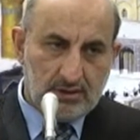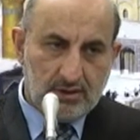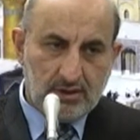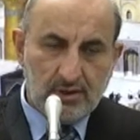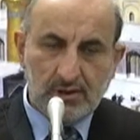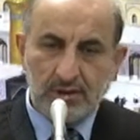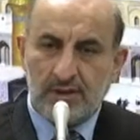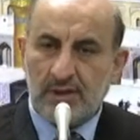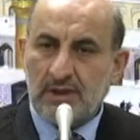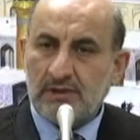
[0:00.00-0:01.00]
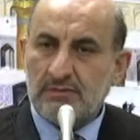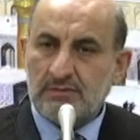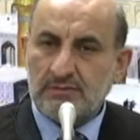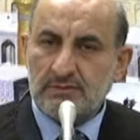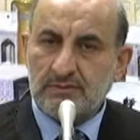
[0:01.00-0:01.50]
in the
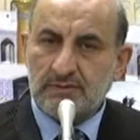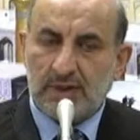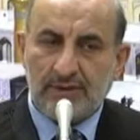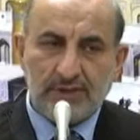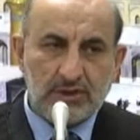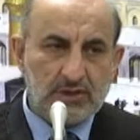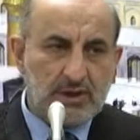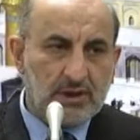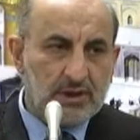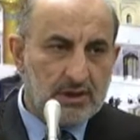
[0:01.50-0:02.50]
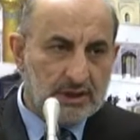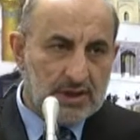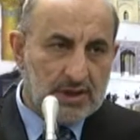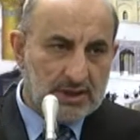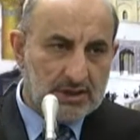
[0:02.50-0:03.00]
lavatory,
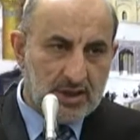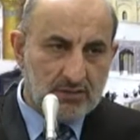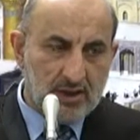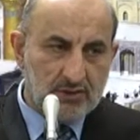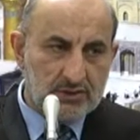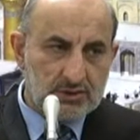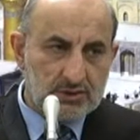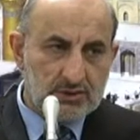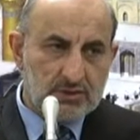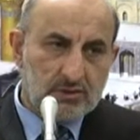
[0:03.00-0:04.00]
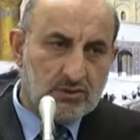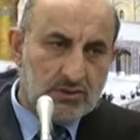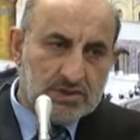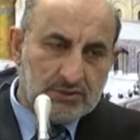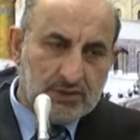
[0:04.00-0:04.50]
then it come out,
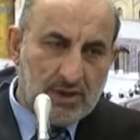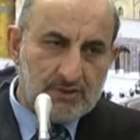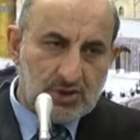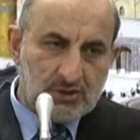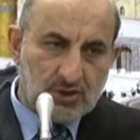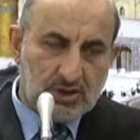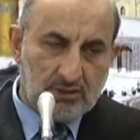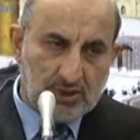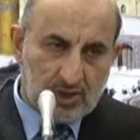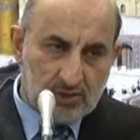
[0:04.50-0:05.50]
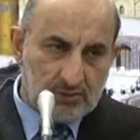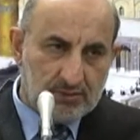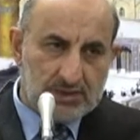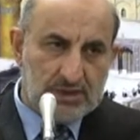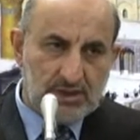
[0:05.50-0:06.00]
or sometimes it's not coming out,
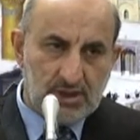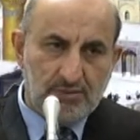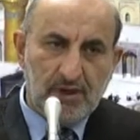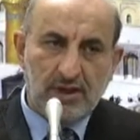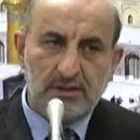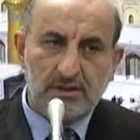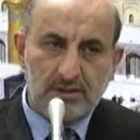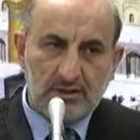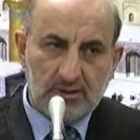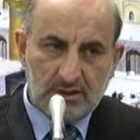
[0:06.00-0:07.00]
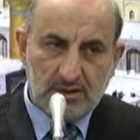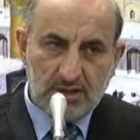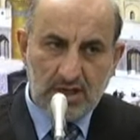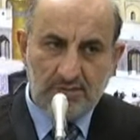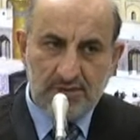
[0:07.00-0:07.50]
but still blood
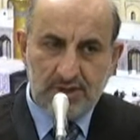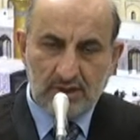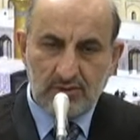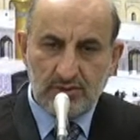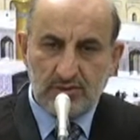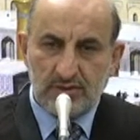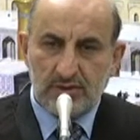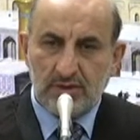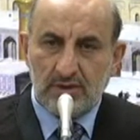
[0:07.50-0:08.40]
comes out, you know.